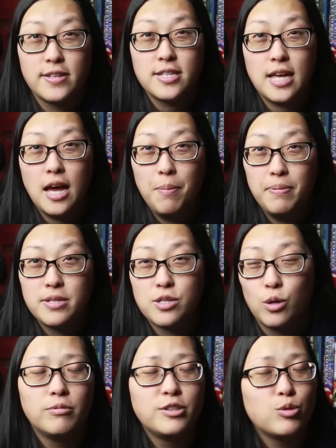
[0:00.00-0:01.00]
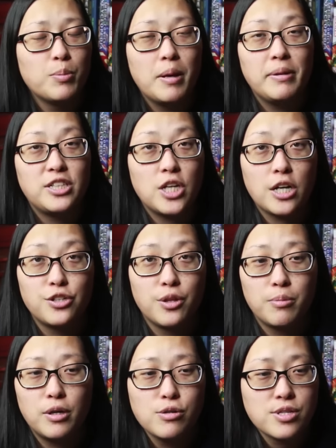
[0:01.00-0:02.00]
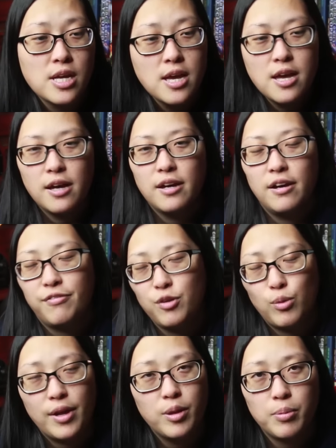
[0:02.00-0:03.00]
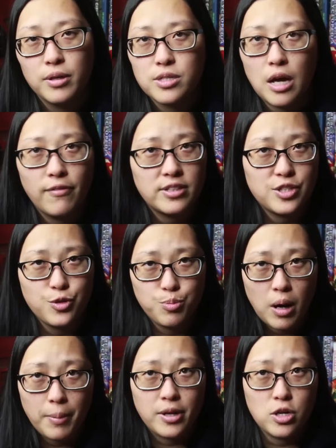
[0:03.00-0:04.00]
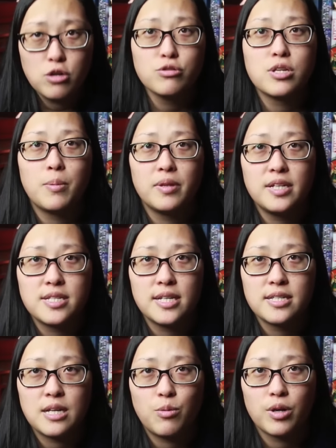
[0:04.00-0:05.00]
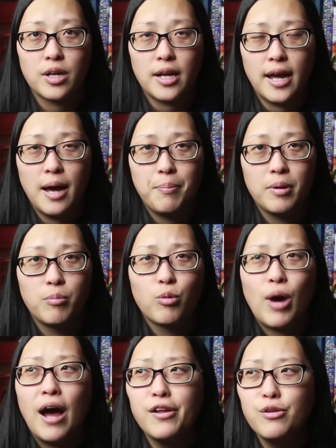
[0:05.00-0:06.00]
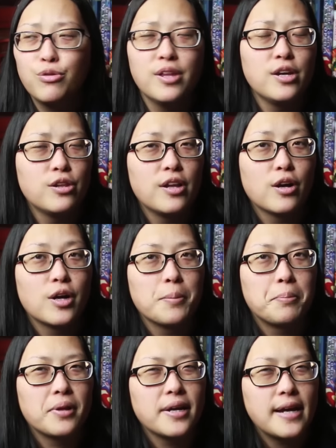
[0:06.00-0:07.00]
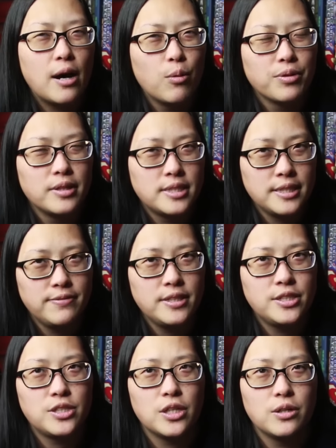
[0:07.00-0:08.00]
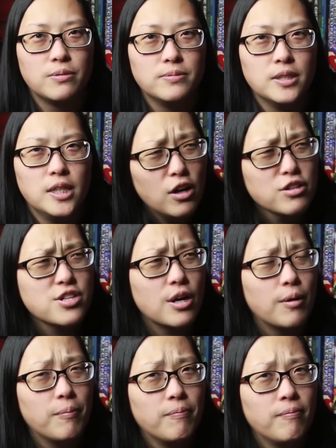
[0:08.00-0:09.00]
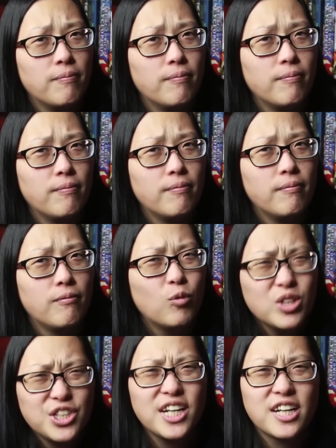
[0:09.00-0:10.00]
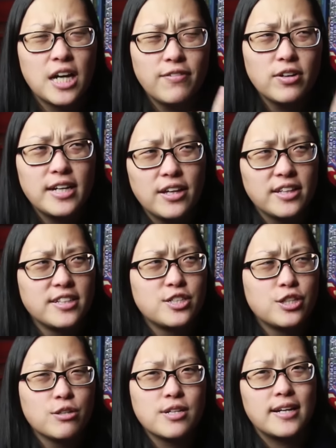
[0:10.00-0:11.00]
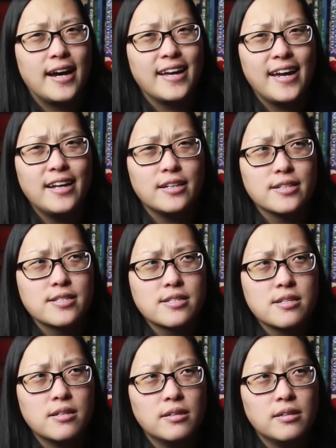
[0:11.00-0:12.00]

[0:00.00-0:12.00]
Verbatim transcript: this episode? Which one maybe shocked you the most? If you read the books, obviously you probably know some of these things that were going to happen, but how do you think they're going to play out with the TV show? Also, what should I cover now that this show's on hiatus?